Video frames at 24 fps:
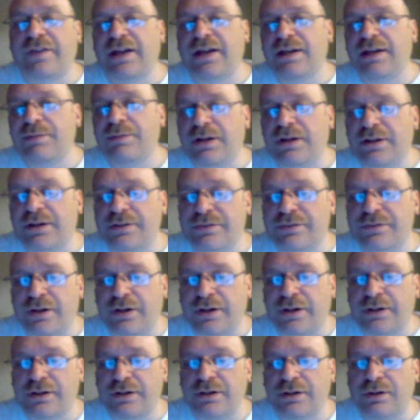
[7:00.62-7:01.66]
thing because
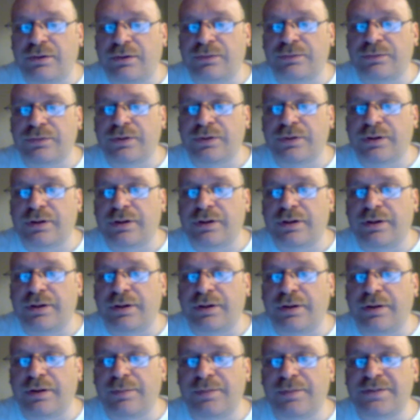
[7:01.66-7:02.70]
uh, you know the,
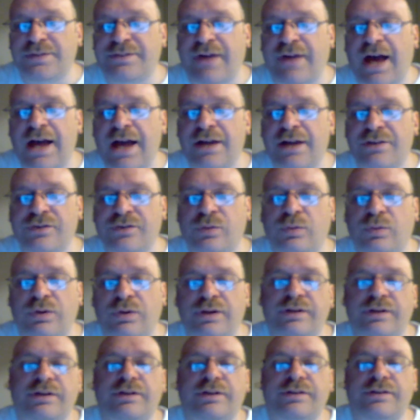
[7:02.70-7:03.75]
the, the Messiah is the
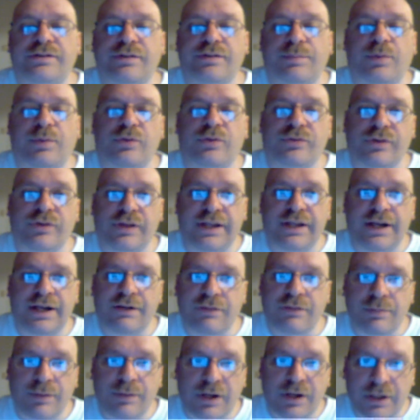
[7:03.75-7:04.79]
one that's supposed to lead
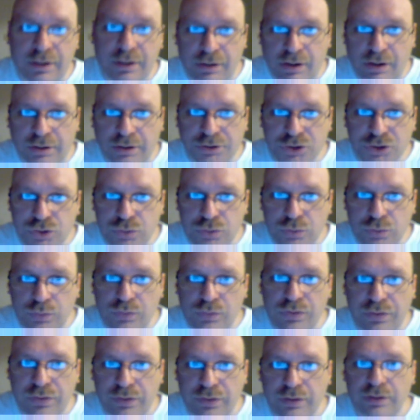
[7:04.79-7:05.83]
everybody into all
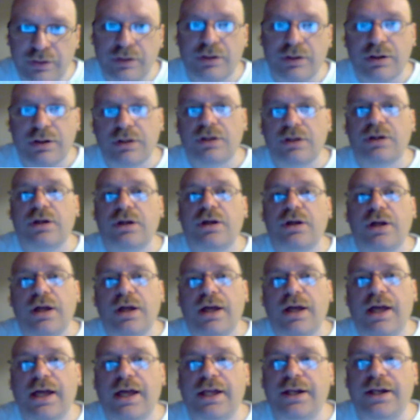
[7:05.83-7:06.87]
truth,
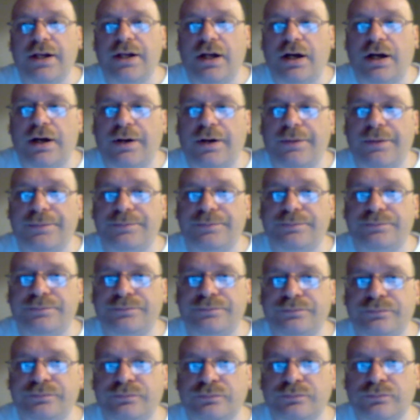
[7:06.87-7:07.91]
and uh,
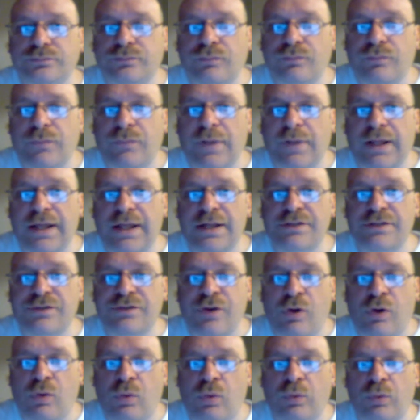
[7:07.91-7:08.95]
he's
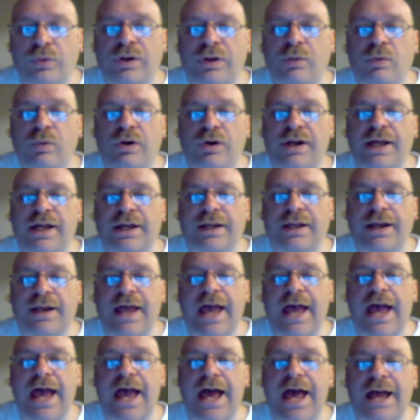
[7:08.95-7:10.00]
the only one that can
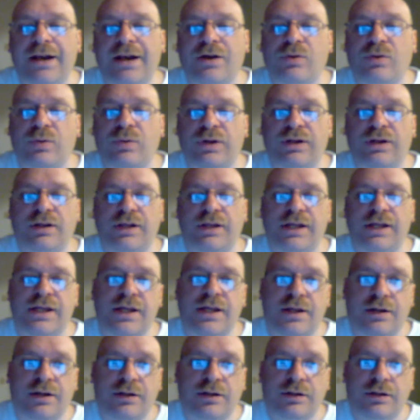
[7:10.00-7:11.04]
adequately